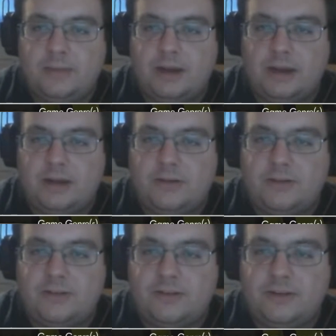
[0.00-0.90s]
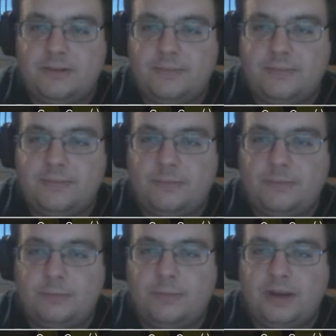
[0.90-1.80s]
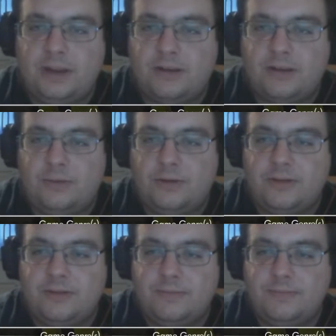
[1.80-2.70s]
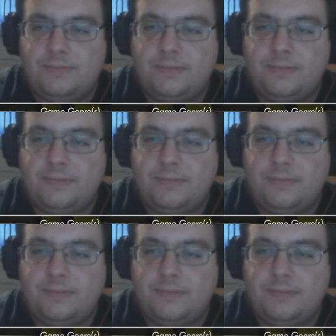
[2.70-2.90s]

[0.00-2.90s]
And I'm dying a lot. Rip my death count.